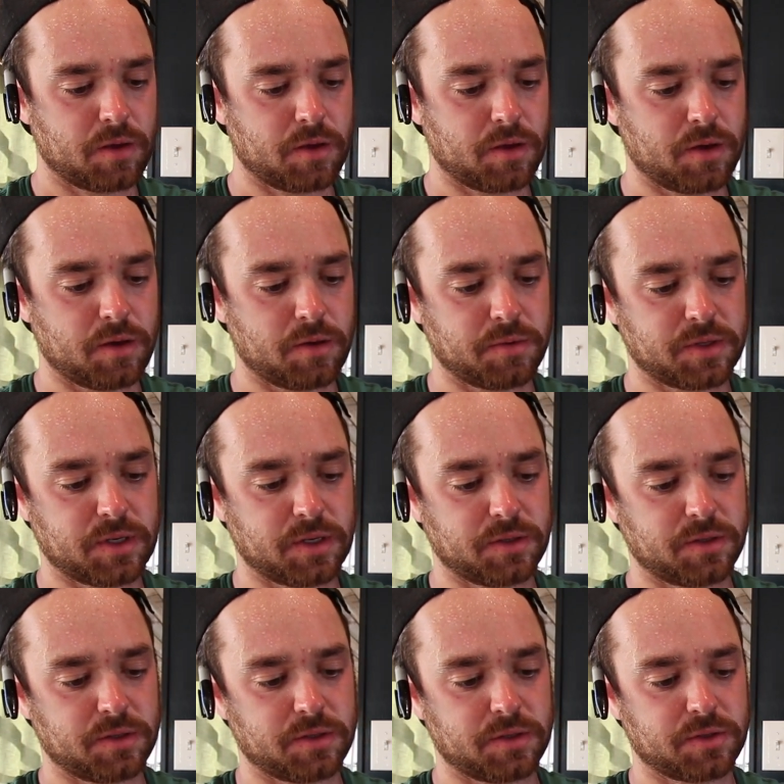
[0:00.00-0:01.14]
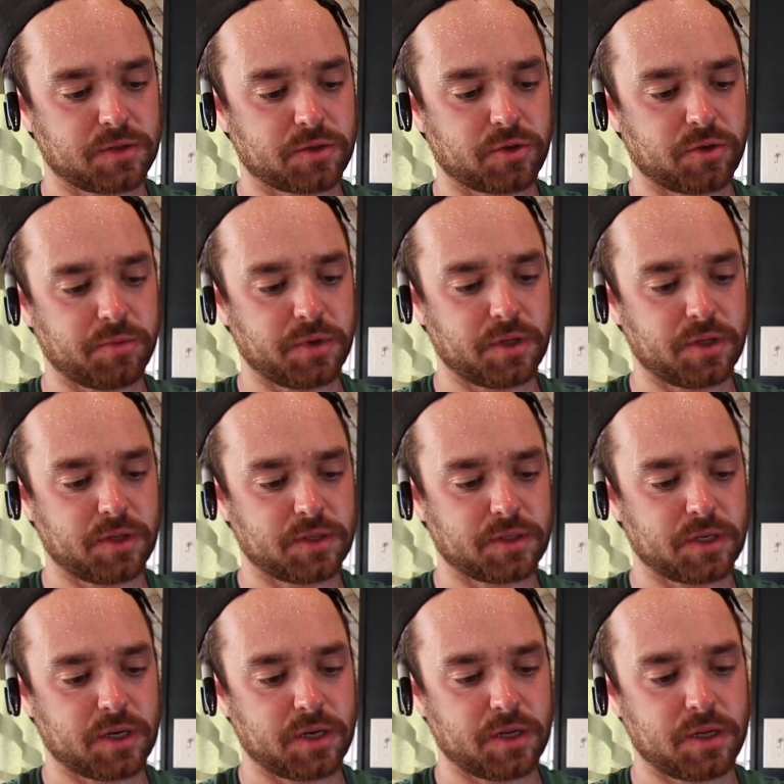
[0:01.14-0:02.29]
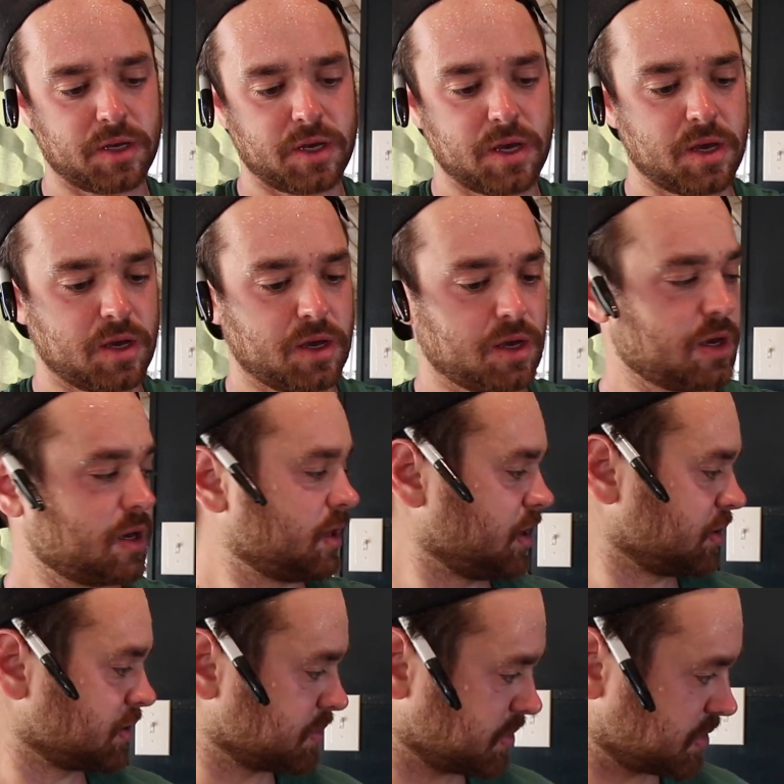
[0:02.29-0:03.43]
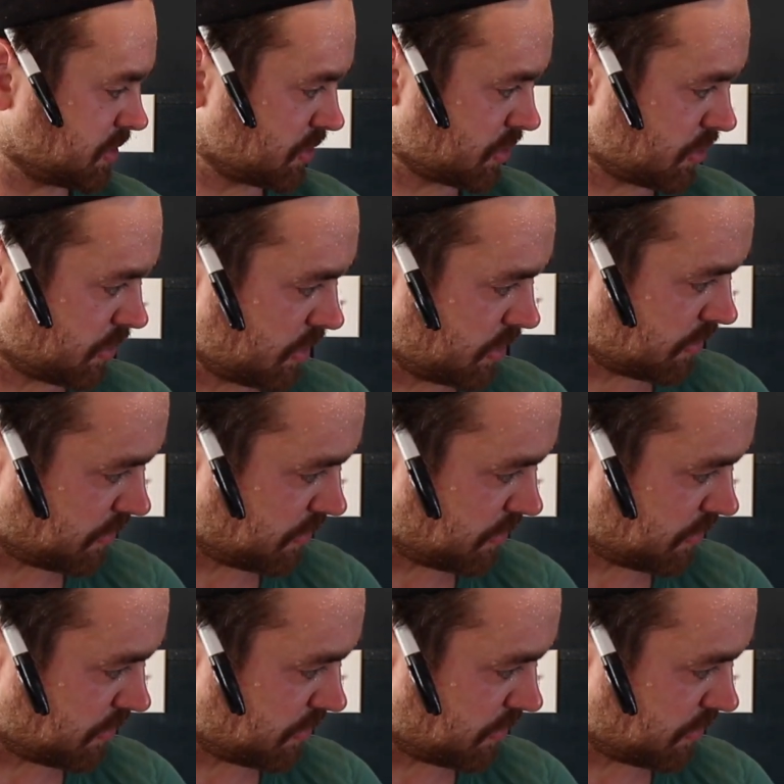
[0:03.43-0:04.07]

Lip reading: It says just to screw them into the side. And then you're supposed to screw in the